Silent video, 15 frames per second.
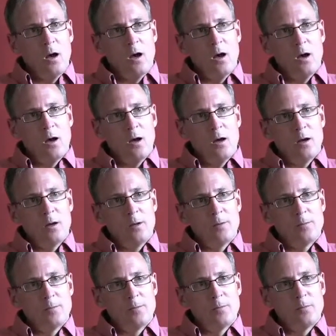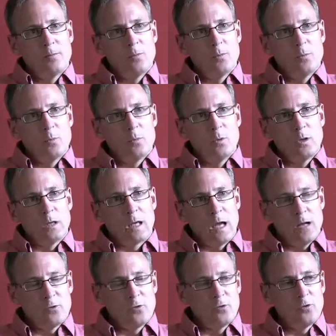
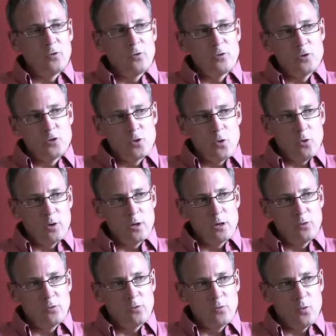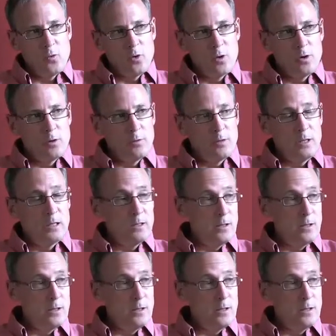councils are notorious for,